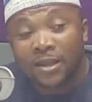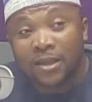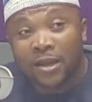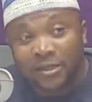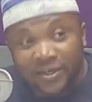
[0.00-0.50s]

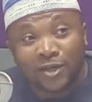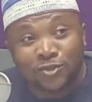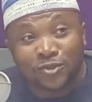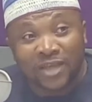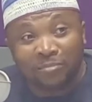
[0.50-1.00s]
It tells you
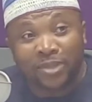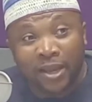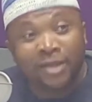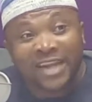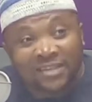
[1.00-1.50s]
something,
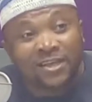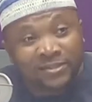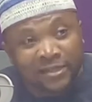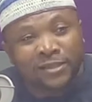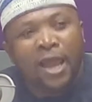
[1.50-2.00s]
doesn't
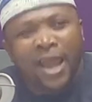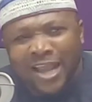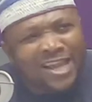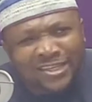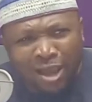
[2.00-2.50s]
it? And
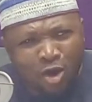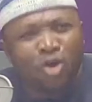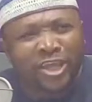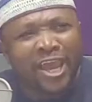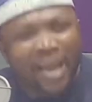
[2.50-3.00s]
you say,
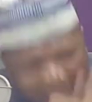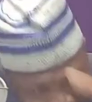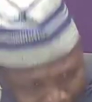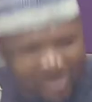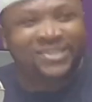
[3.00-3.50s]
okay,
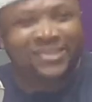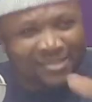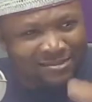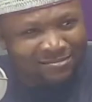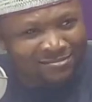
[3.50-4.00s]
admit it.
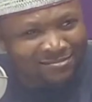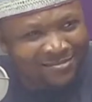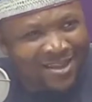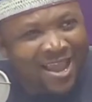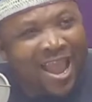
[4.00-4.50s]

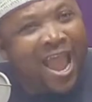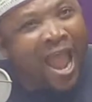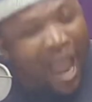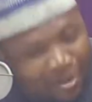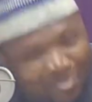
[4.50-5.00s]

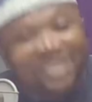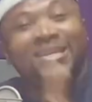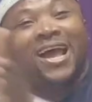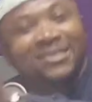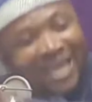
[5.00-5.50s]
Admit it,
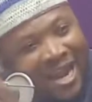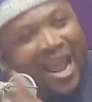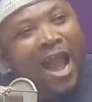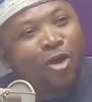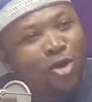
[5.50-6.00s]
answer
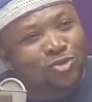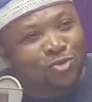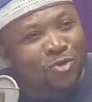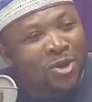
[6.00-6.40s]
my question.